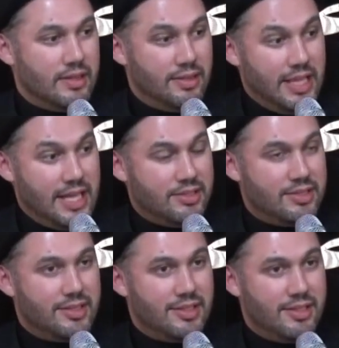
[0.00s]
That
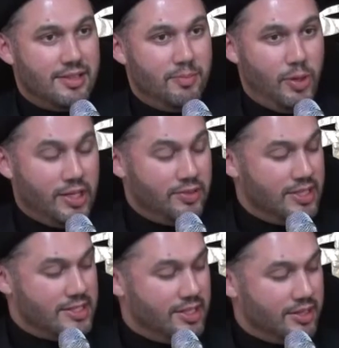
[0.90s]
Muqaddas
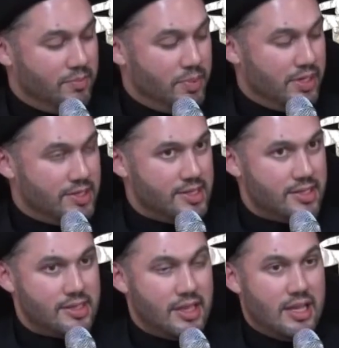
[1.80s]
Ardabili
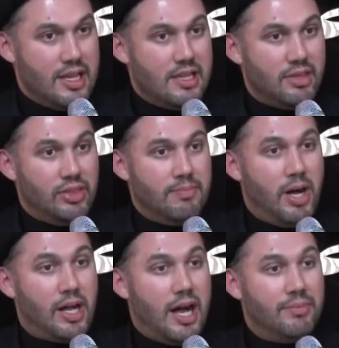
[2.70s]
says that the
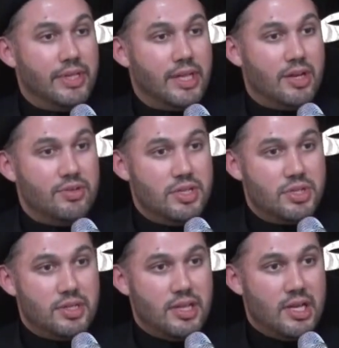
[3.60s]
maqam that I
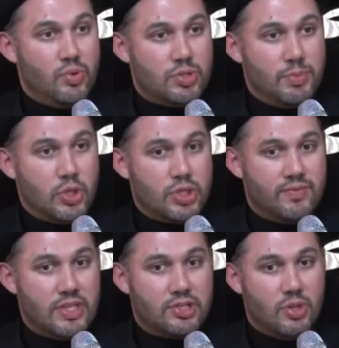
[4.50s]
reached was because of
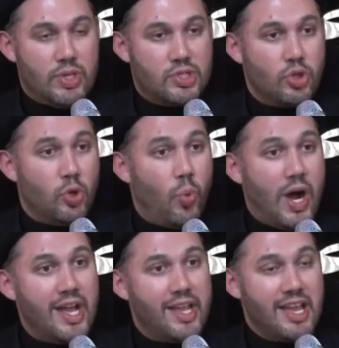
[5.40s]
this tawassul.
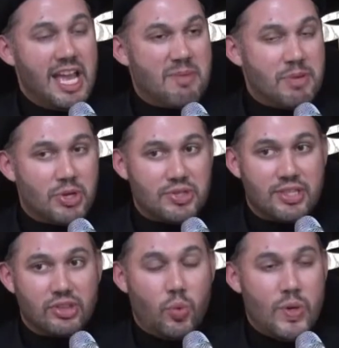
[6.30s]
Why? Because the
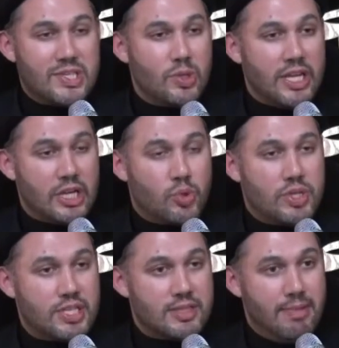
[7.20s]
tawassul
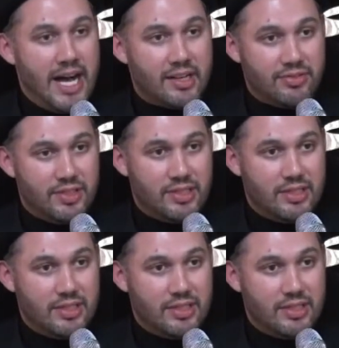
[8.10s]
increases ma'rifah.